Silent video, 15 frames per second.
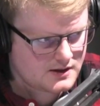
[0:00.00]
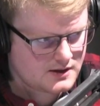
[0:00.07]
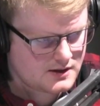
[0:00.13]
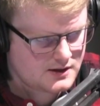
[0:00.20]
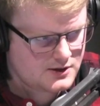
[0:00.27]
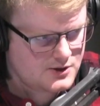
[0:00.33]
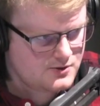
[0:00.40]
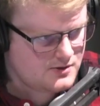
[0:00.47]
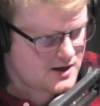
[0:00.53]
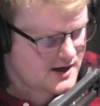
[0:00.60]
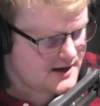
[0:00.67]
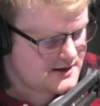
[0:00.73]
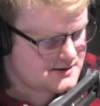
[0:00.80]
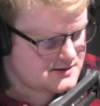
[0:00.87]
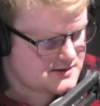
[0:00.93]
You
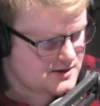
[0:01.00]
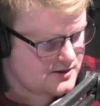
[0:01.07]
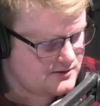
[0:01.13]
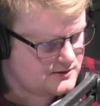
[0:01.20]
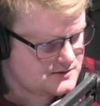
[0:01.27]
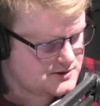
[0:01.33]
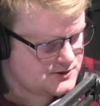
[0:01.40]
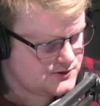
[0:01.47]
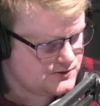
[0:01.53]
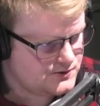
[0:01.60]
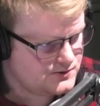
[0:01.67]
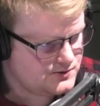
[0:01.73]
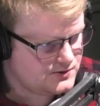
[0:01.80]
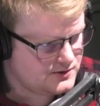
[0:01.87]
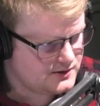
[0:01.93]
guys go
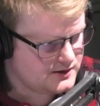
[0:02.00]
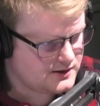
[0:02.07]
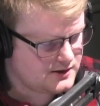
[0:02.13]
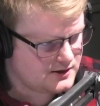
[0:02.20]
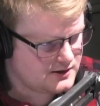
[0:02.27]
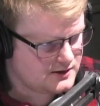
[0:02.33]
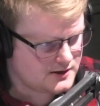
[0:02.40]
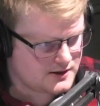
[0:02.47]
to the